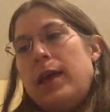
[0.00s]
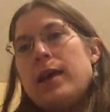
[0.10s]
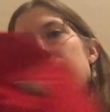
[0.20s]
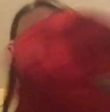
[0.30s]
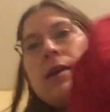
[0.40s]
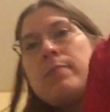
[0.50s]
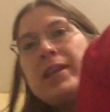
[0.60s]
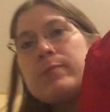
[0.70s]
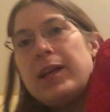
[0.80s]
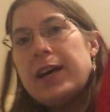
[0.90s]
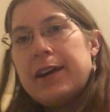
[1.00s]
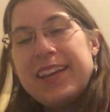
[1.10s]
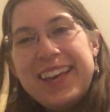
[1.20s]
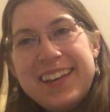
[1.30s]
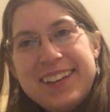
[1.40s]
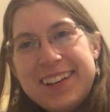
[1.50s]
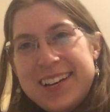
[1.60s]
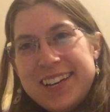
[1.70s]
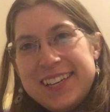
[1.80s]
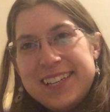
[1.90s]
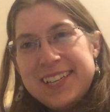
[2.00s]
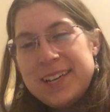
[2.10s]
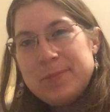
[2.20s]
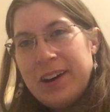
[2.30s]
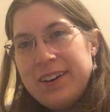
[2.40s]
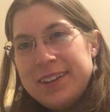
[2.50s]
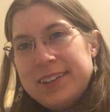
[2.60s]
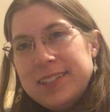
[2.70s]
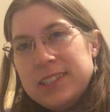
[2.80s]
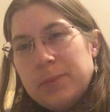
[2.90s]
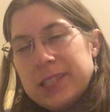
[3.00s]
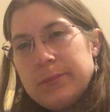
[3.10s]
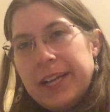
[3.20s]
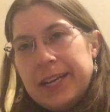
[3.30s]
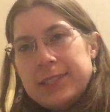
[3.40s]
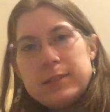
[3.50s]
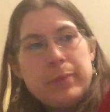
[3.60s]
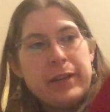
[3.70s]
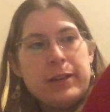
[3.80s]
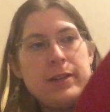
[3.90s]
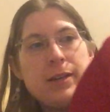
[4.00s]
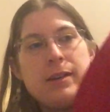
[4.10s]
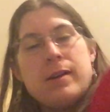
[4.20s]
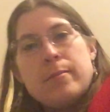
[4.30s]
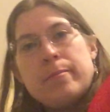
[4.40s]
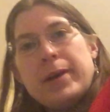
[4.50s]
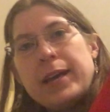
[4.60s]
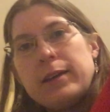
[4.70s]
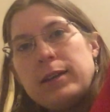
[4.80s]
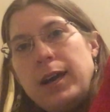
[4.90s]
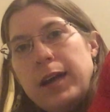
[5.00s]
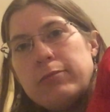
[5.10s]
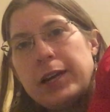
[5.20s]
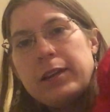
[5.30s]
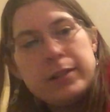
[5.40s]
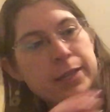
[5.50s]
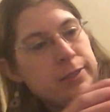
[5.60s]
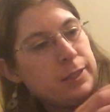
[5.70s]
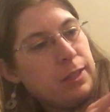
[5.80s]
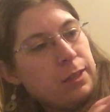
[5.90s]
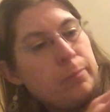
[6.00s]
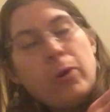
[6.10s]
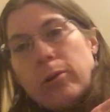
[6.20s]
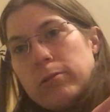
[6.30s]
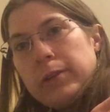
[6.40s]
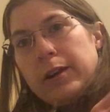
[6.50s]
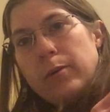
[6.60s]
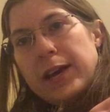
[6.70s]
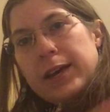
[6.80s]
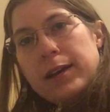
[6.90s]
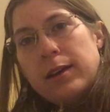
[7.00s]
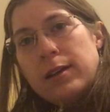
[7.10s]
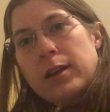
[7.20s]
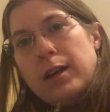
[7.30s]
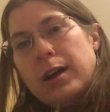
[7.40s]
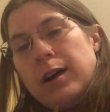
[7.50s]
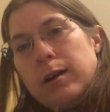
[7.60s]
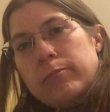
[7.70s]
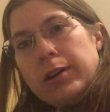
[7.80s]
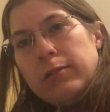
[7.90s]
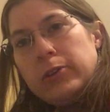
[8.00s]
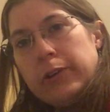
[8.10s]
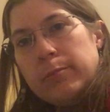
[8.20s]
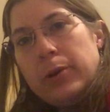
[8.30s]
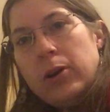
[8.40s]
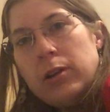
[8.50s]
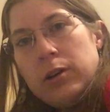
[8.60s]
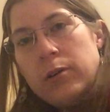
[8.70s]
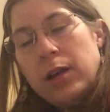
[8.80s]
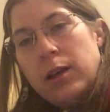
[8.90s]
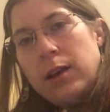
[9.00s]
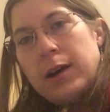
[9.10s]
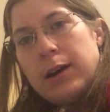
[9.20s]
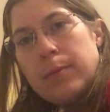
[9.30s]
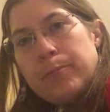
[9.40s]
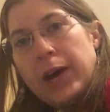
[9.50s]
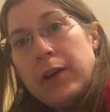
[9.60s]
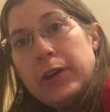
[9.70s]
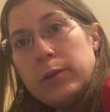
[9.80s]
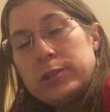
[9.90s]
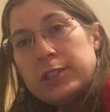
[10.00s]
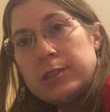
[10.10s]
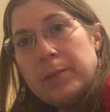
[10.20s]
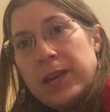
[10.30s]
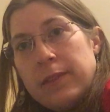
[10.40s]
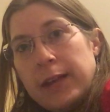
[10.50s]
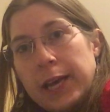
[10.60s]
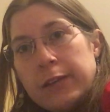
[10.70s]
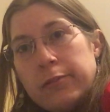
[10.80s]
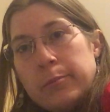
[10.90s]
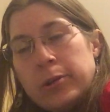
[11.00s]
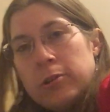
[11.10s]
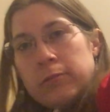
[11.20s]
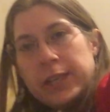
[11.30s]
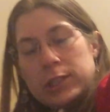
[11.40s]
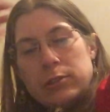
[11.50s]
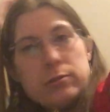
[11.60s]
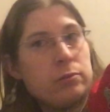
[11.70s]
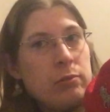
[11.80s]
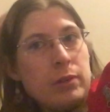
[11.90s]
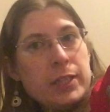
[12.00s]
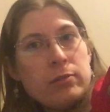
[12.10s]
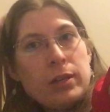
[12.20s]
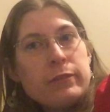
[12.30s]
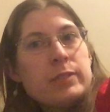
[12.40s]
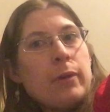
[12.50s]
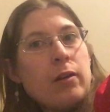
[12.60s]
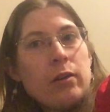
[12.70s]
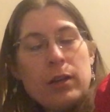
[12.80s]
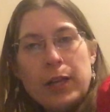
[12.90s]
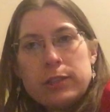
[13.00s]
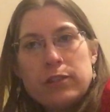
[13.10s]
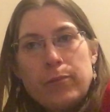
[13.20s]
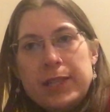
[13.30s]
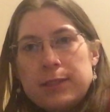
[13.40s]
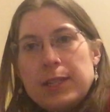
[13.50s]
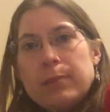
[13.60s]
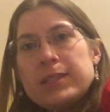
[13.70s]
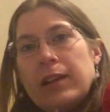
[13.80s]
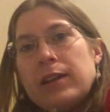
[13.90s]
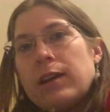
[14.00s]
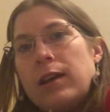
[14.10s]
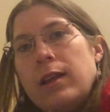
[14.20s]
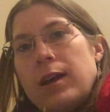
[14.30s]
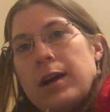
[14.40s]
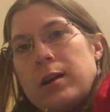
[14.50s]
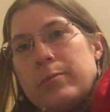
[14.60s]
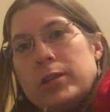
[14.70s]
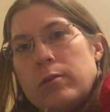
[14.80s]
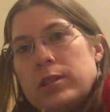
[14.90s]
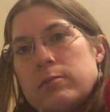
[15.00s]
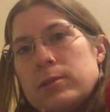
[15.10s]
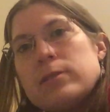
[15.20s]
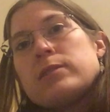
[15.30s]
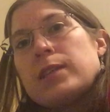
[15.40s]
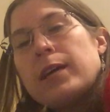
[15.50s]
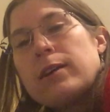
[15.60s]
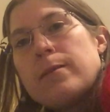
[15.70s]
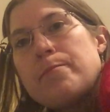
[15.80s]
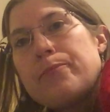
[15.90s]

A baseball hat. Again, I am not into baseball hats, but um, I, I recognize the polo right away. Um, Ralph Lauren polo. Um, I thought it was just a pin that I could remove. I do I do have a small collection of pins that I'm selling, um, but no, this was like